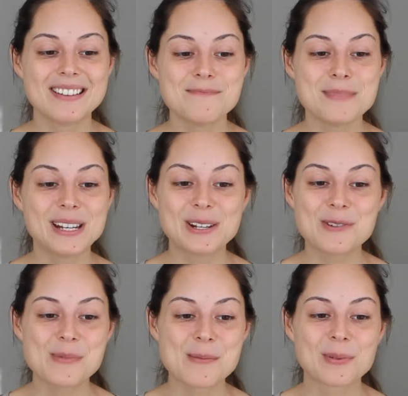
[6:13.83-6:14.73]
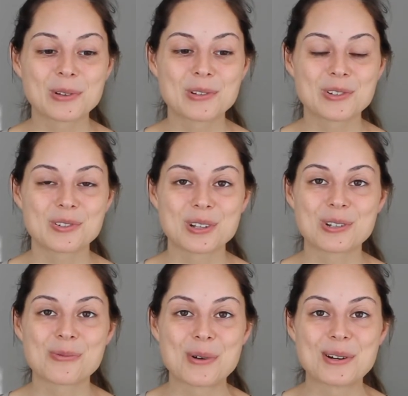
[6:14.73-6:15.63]
meeting new people is just
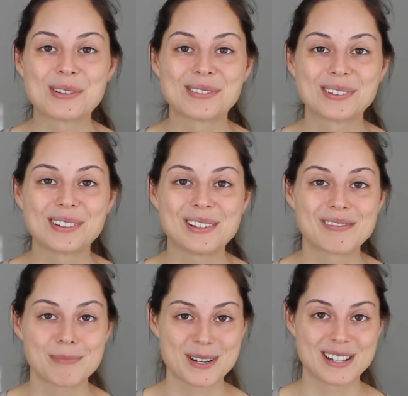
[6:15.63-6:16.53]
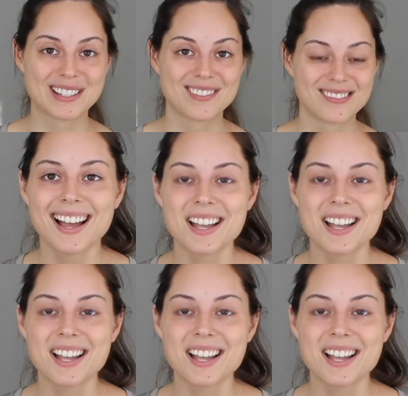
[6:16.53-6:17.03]
such a wonderful experience.